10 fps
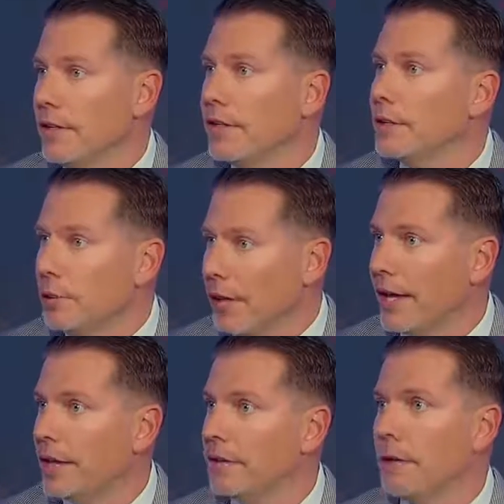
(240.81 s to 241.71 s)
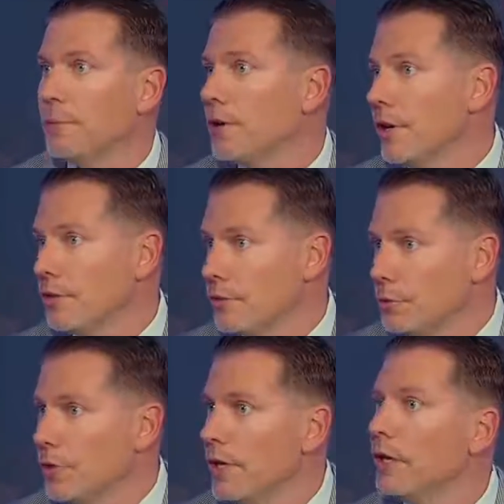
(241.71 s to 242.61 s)
eat the plant, they put in a
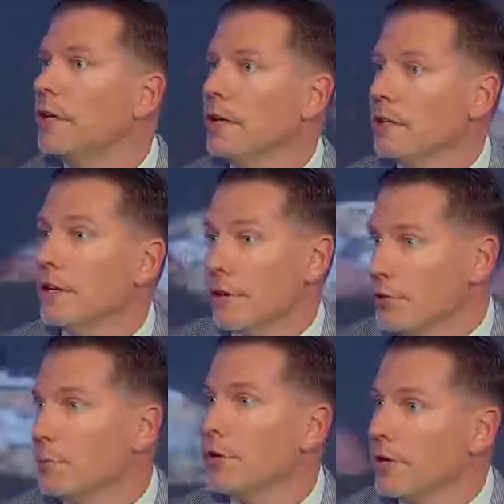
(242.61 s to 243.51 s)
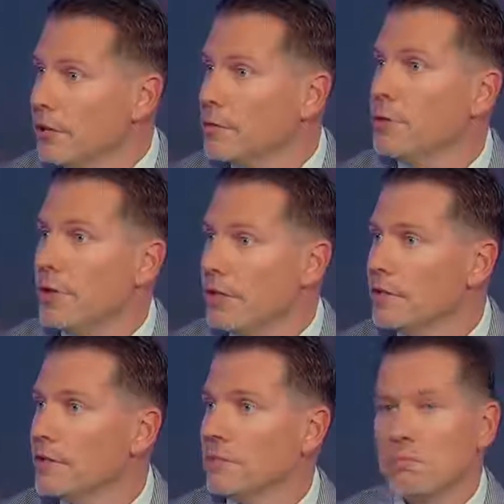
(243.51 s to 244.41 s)
smoothie. You know, there's super green
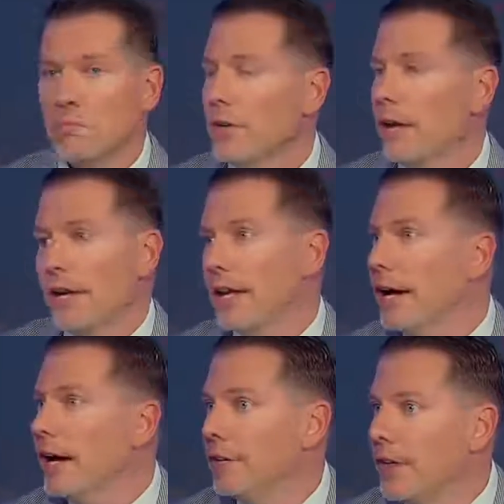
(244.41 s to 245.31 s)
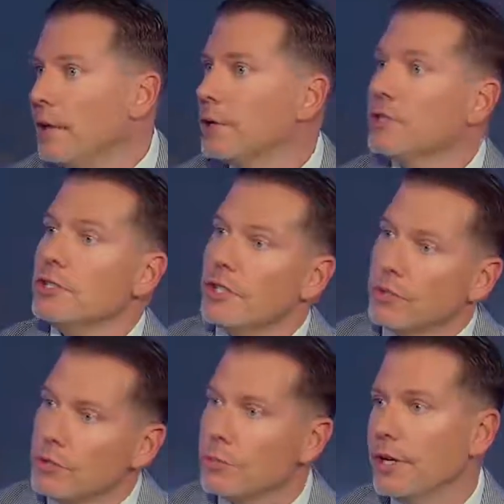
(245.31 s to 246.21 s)
smoothies. Right. You're not going to get high off of that because you didn't
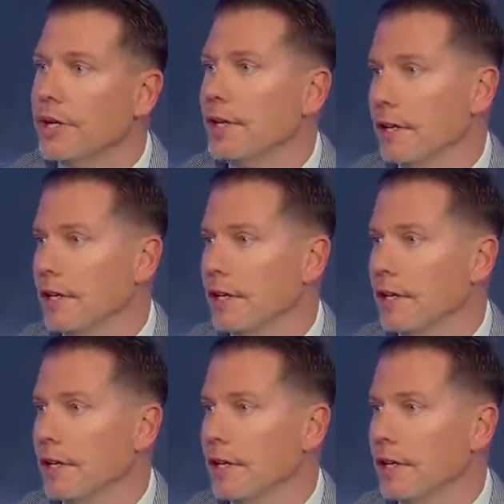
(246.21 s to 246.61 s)
superheat it.